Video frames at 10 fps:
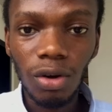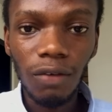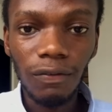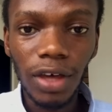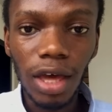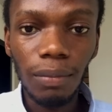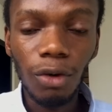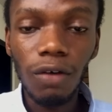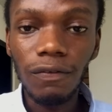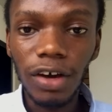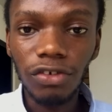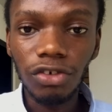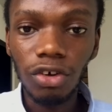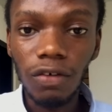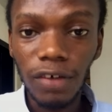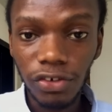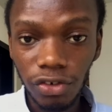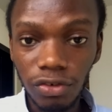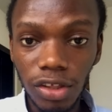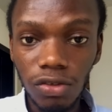
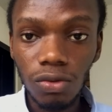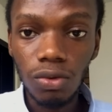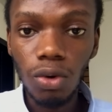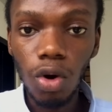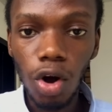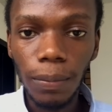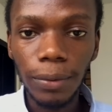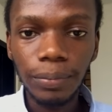conversion rates to go up.